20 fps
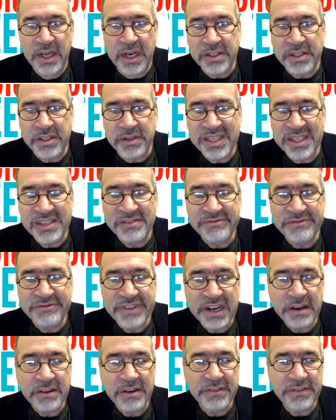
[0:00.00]
So it is
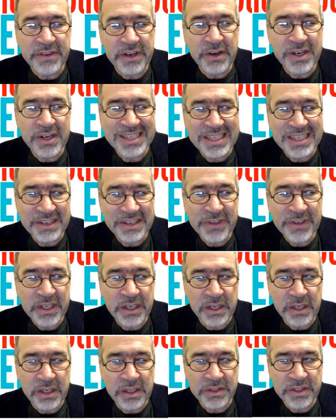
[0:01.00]
very, very
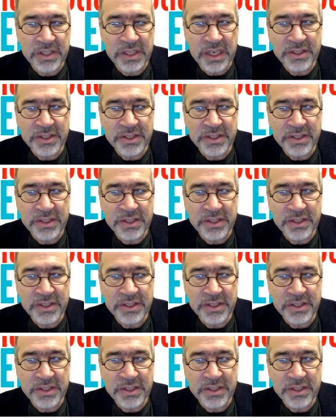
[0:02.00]
difficult